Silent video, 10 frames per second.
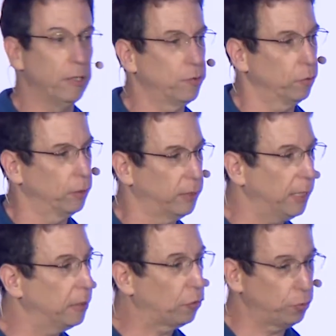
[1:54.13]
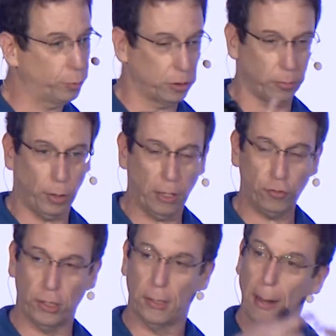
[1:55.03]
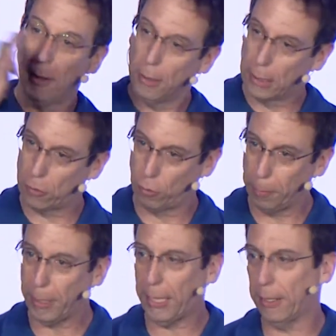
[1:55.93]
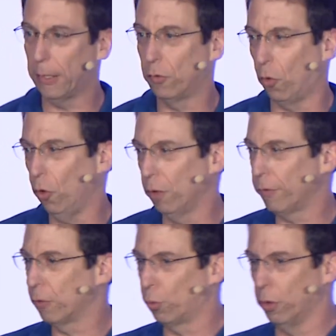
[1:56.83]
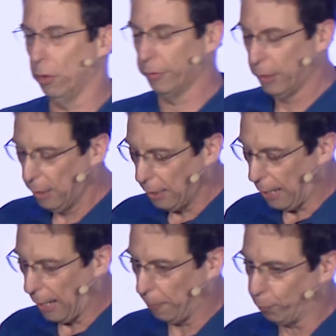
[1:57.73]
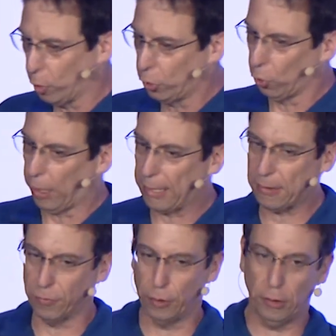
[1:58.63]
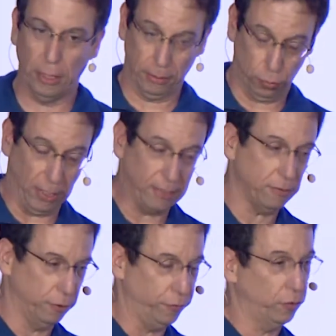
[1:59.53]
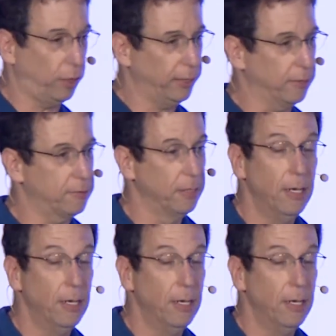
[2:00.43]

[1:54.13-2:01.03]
So the data that you put on the blockchain gets replicated all over the world to lots of different targets.